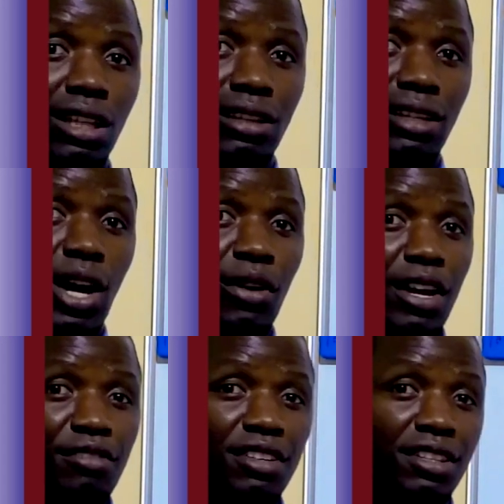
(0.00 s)
that now
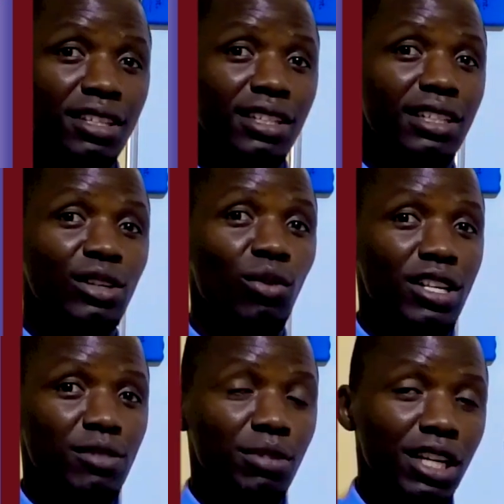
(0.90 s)
everything
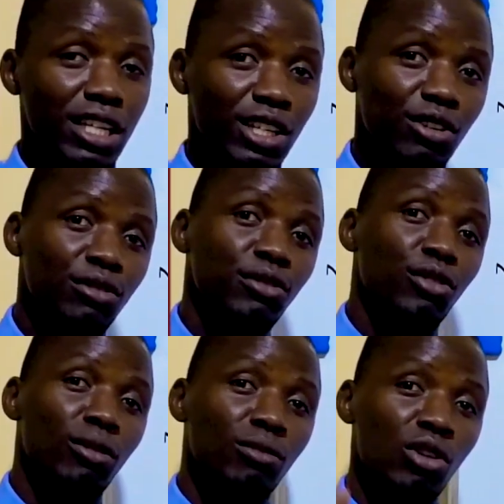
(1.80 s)
was beginning
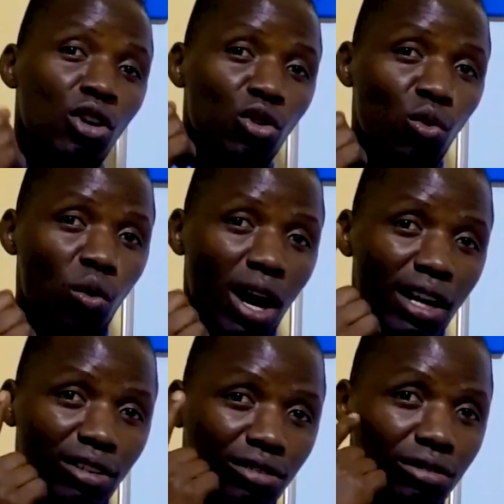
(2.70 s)
from
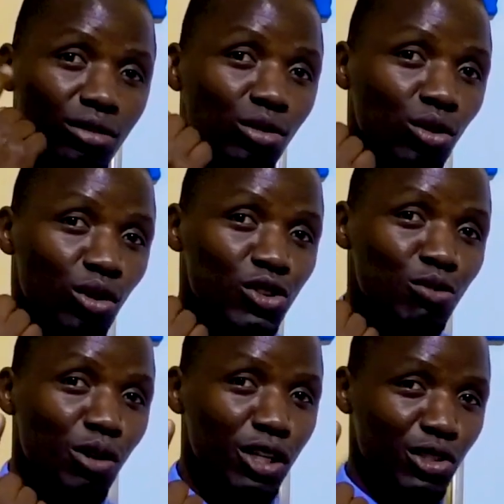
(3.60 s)
one
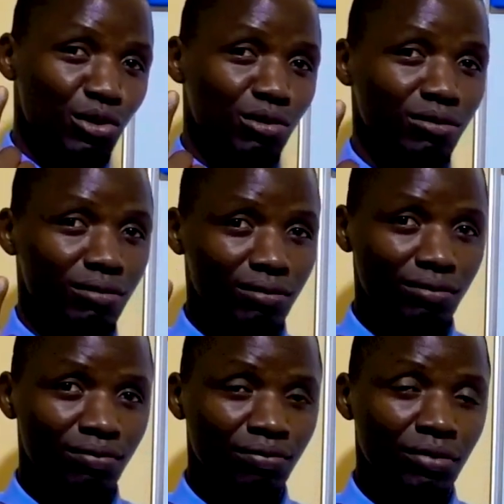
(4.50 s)
glucose molecule.
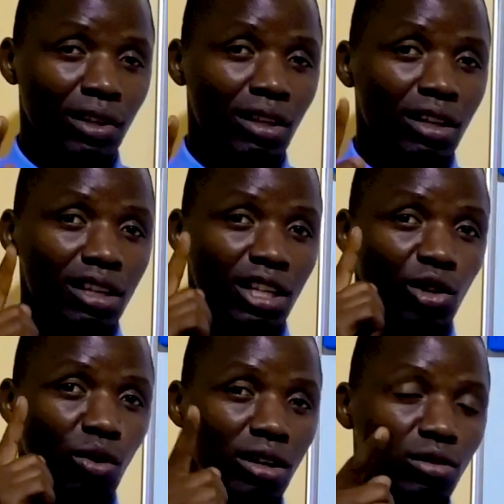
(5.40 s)

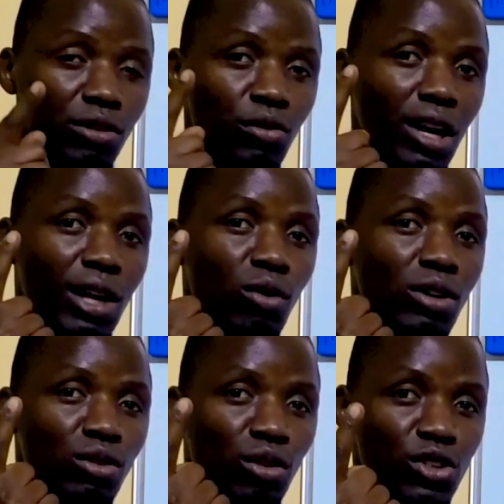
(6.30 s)
If we had
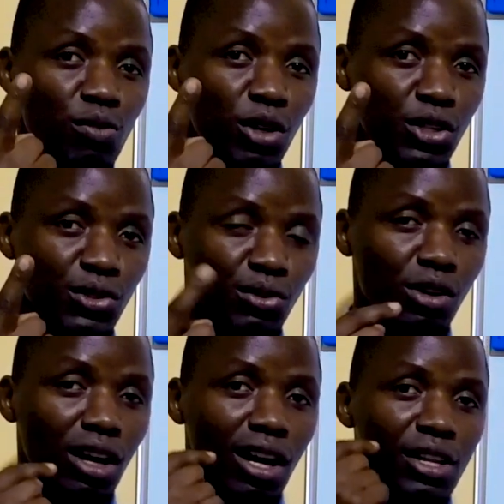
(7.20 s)
one glucose
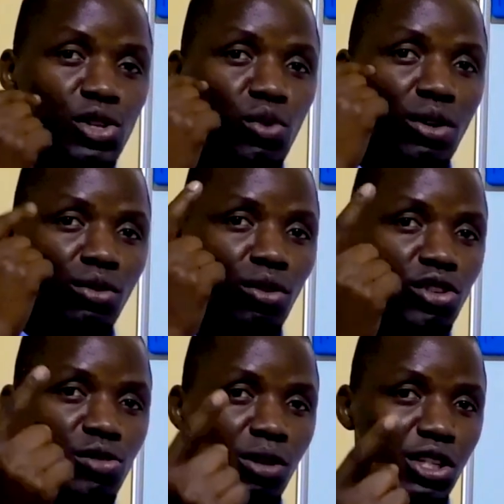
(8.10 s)
molecule, this one
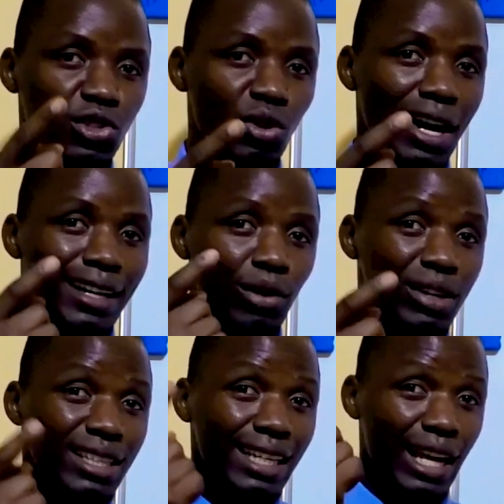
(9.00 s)
glucose molecule
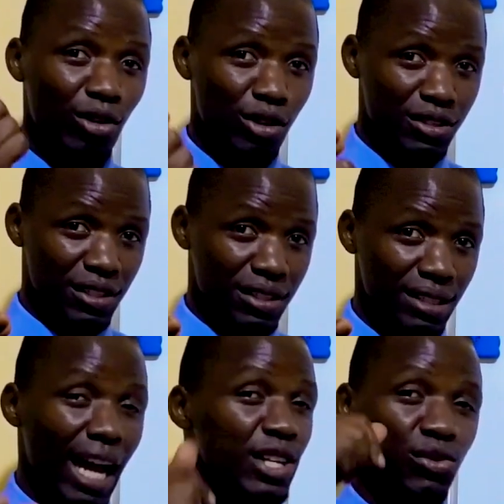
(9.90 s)
underwent
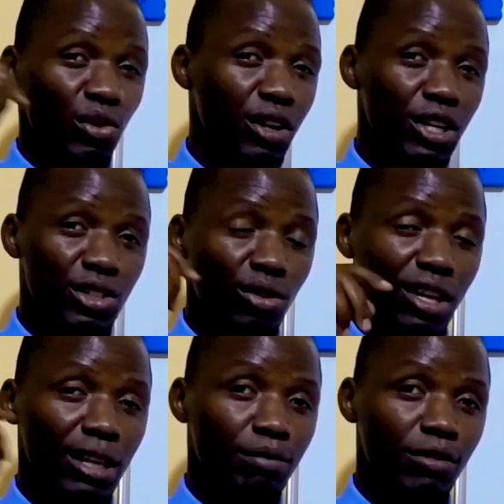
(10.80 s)
glycolysis, as we already saw
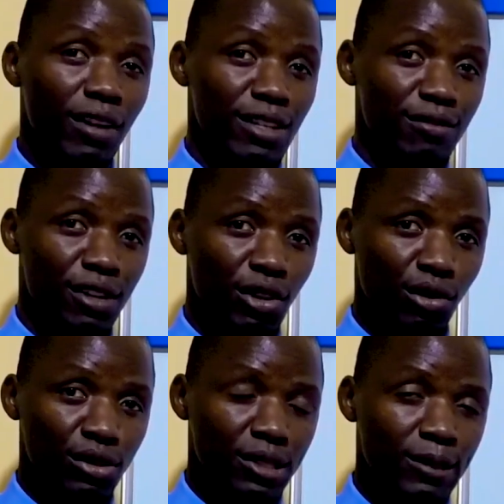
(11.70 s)
in the previous
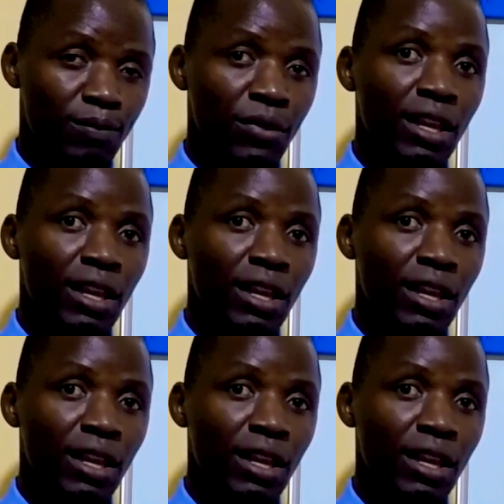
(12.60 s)
videos.